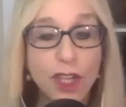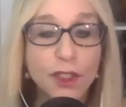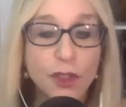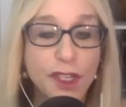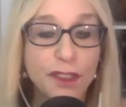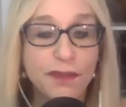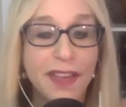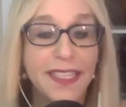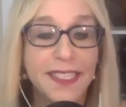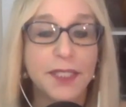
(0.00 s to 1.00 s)
called luteal
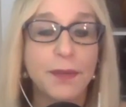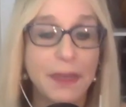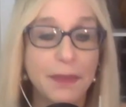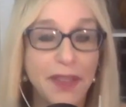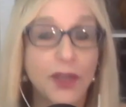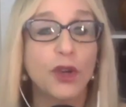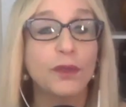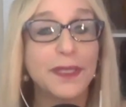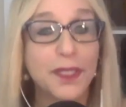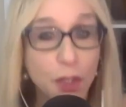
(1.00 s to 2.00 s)
phase. It's made by the
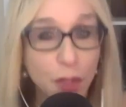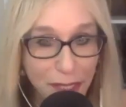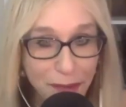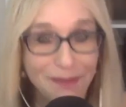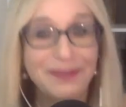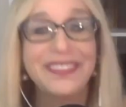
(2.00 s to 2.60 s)
corpus luteum.